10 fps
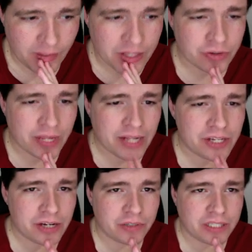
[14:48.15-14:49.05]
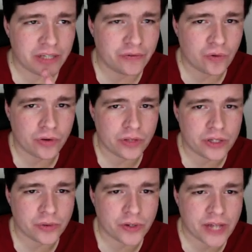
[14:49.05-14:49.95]
So that's it really for the
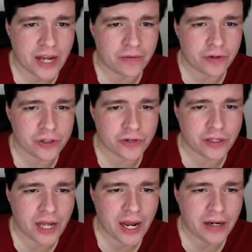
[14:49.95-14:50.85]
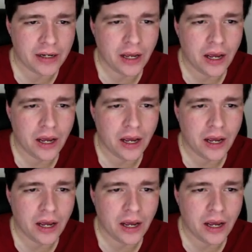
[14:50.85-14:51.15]
Zoids anniversary line.